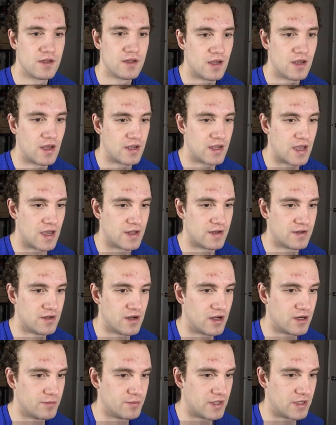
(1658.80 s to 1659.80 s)
Again,
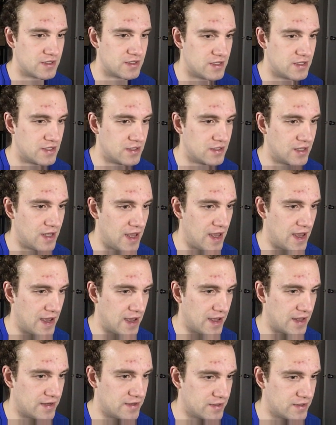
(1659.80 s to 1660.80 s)
not a big deal.
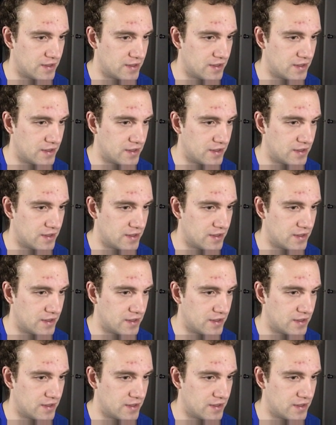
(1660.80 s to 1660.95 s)
And